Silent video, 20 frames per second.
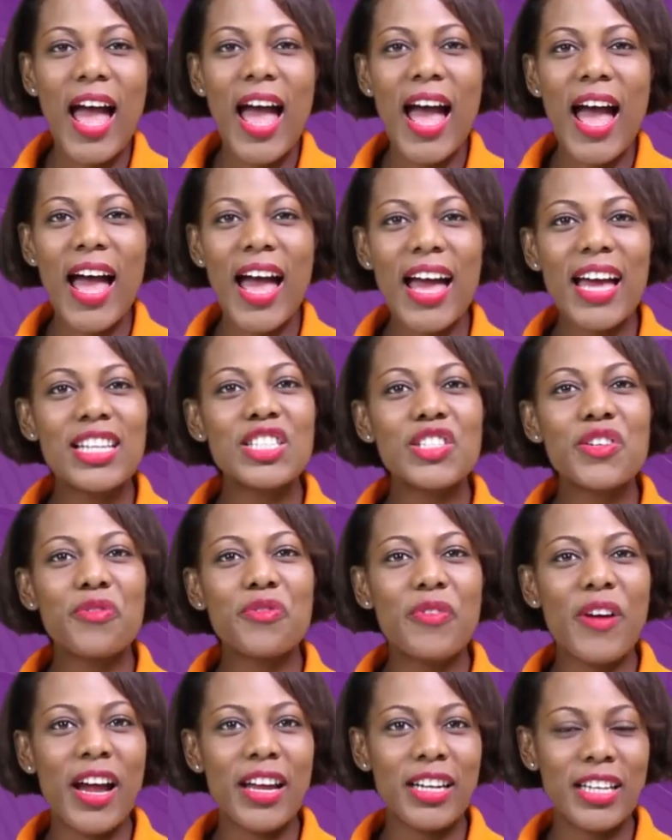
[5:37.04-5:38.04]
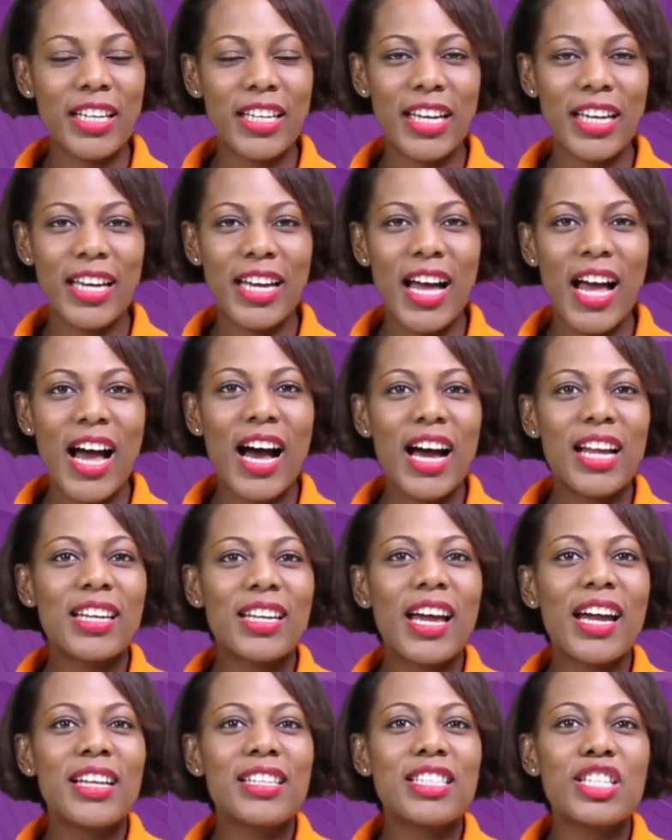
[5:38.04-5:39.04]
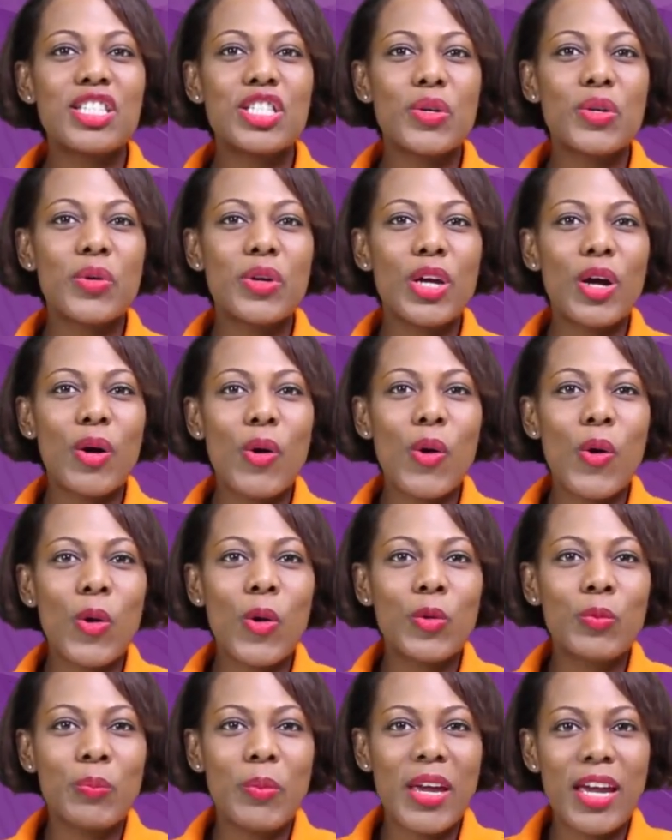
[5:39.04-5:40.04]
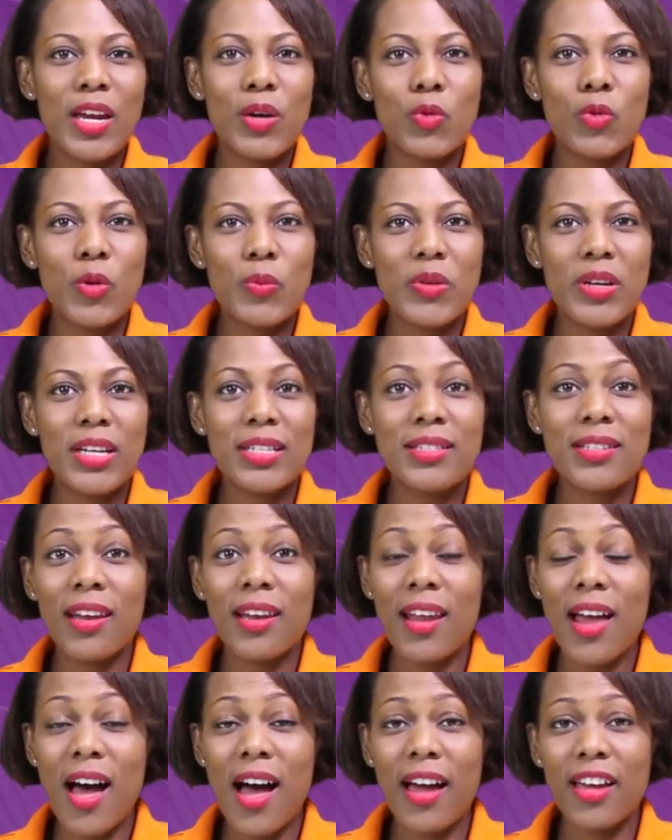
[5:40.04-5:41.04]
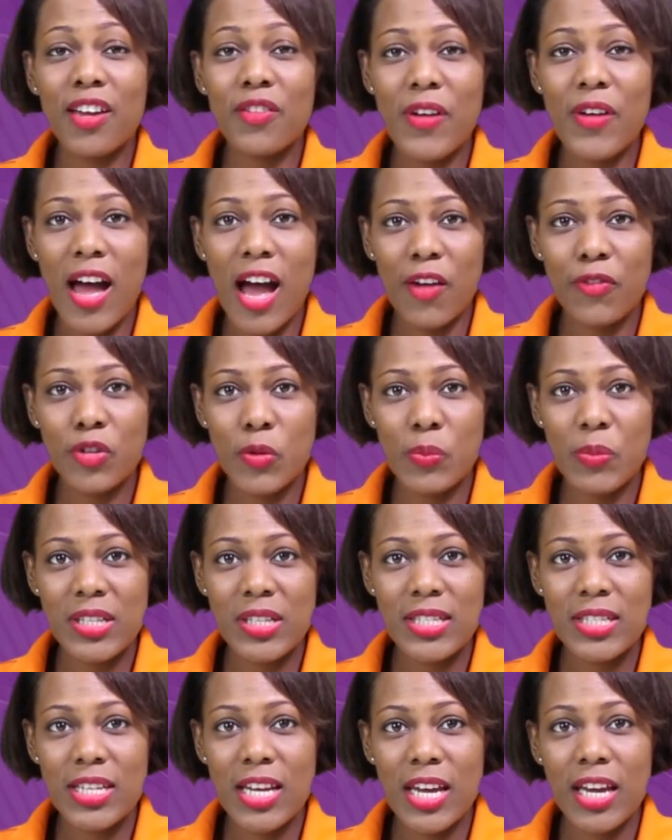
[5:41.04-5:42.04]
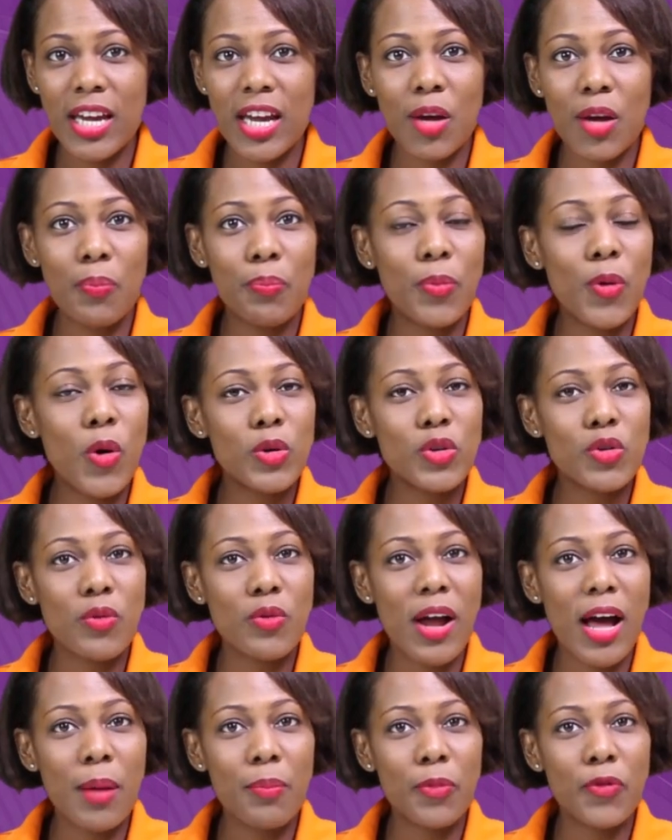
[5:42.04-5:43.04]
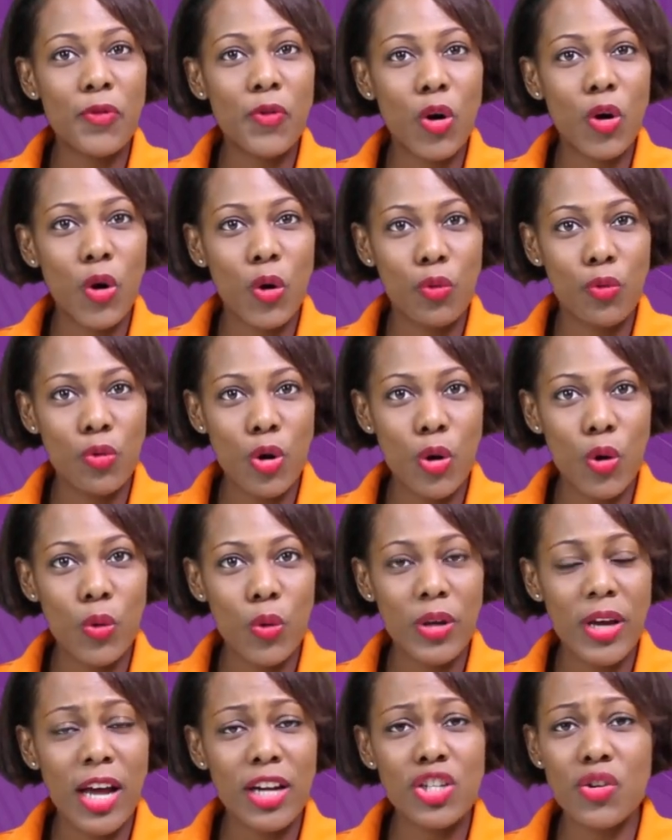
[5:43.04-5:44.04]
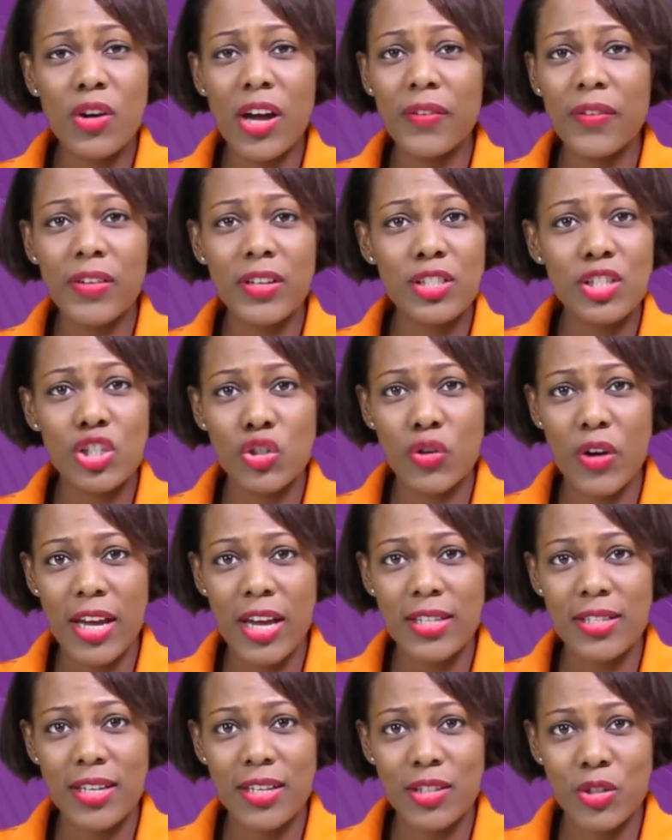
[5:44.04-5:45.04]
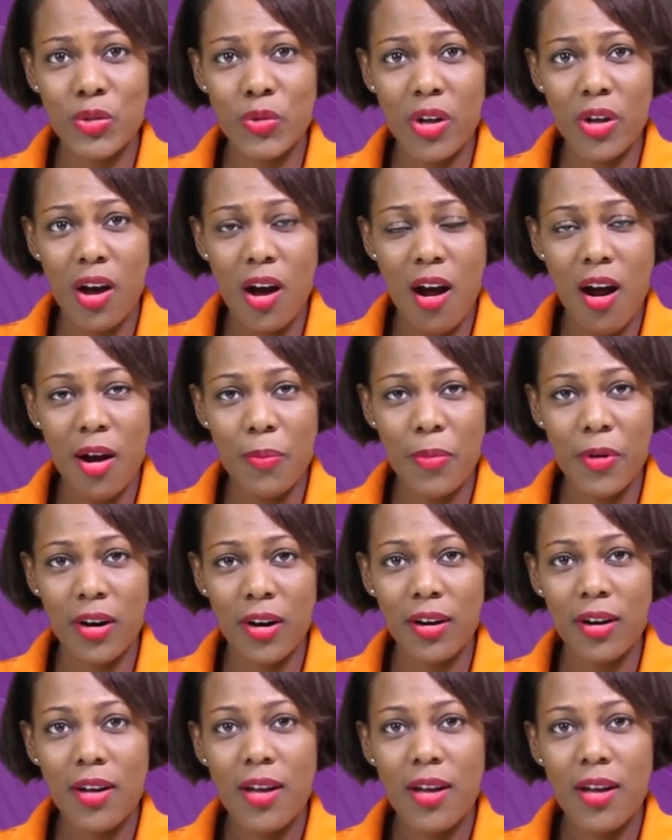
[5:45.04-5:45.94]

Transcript: And finally, a 92-year-old Maine woman is alive after mistaking a boat ramp for a road and driving straight into the harbor.